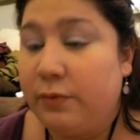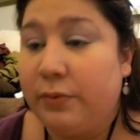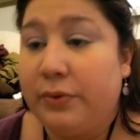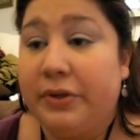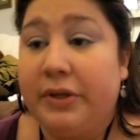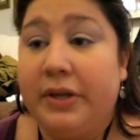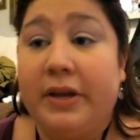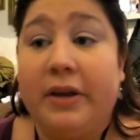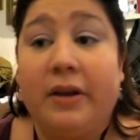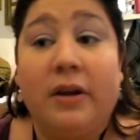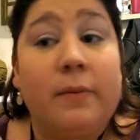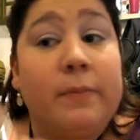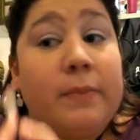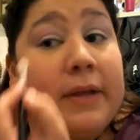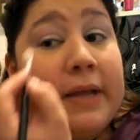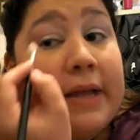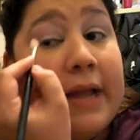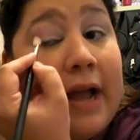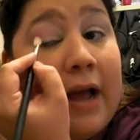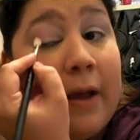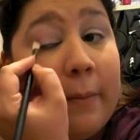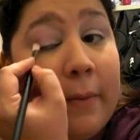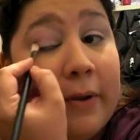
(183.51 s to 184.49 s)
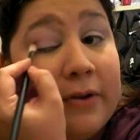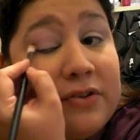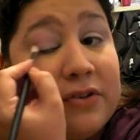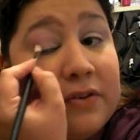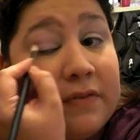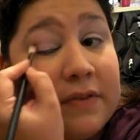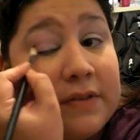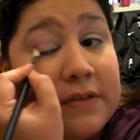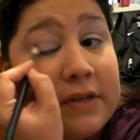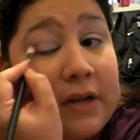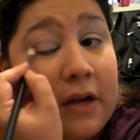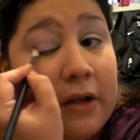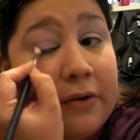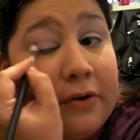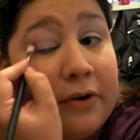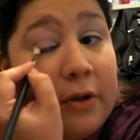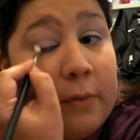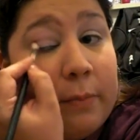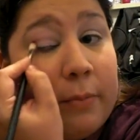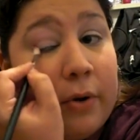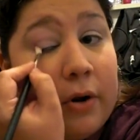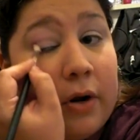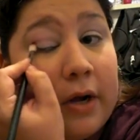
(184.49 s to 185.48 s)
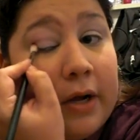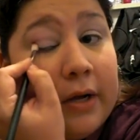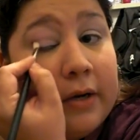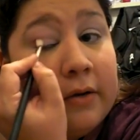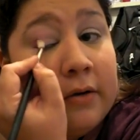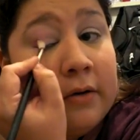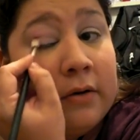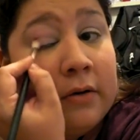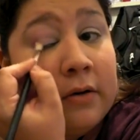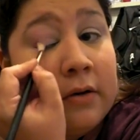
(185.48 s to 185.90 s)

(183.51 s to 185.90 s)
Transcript: really going to be how much of this color you put on.